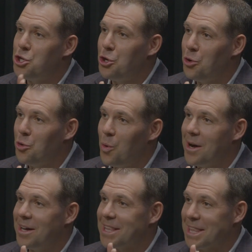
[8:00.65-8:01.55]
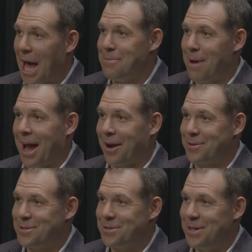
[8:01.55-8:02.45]
2
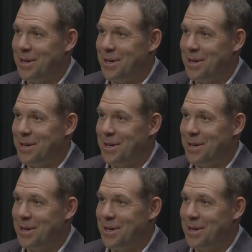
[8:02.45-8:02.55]
linebackers.